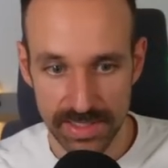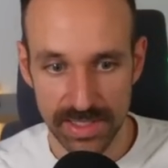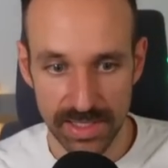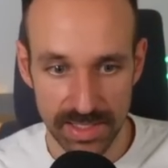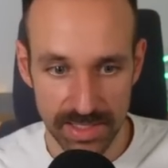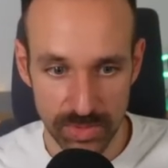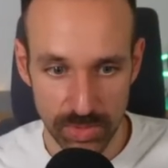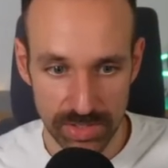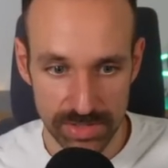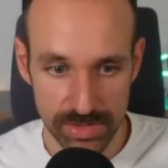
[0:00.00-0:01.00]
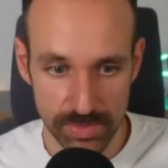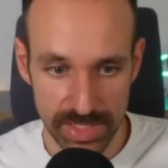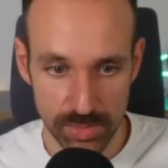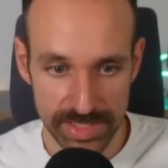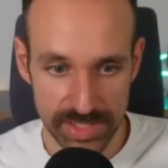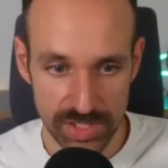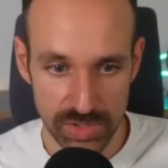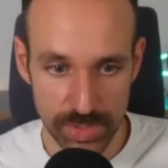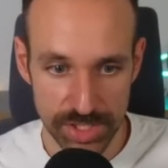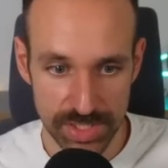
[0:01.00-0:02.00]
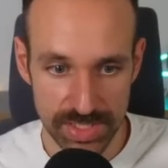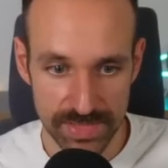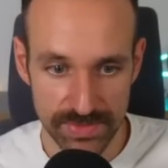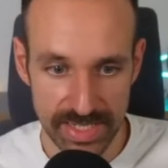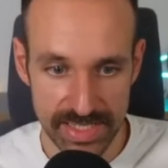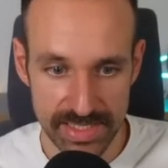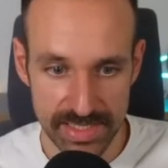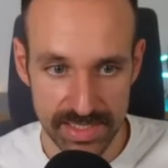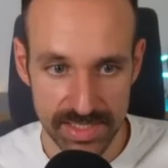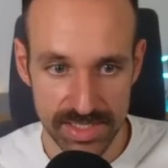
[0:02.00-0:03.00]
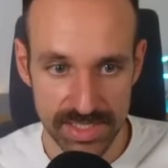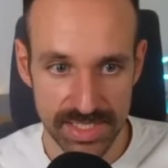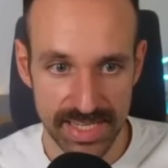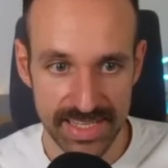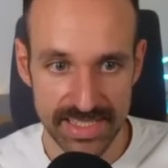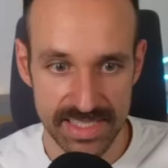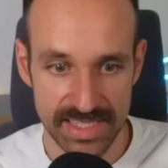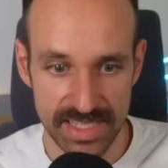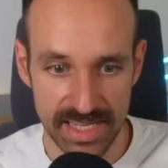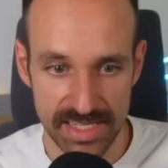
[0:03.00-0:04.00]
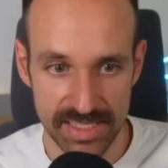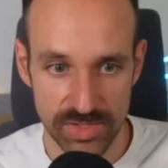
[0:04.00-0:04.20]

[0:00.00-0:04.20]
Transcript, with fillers: Uh, we can also, by the way, switch the device text size.